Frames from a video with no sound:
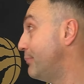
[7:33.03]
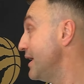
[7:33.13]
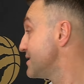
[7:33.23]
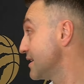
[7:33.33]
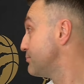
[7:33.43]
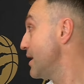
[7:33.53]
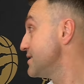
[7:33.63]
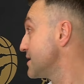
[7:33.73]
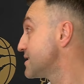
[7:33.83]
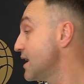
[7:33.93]

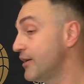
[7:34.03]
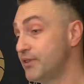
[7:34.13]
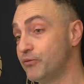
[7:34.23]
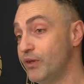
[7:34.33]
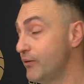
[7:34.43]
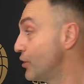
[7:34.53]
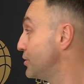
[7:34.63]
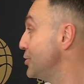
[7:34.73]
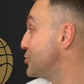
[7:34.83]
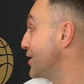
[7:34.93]
basic stuff that we were
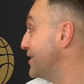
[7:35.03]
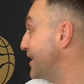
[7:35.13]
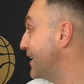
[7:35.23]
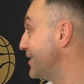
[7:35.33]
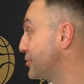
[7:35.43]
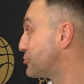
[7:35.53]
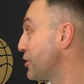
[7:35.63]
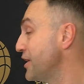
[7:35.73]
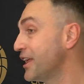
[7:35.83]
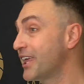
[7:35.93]
teaching in the
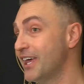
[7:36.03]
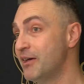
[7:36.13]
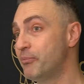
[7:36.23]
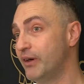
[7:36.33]
training camp.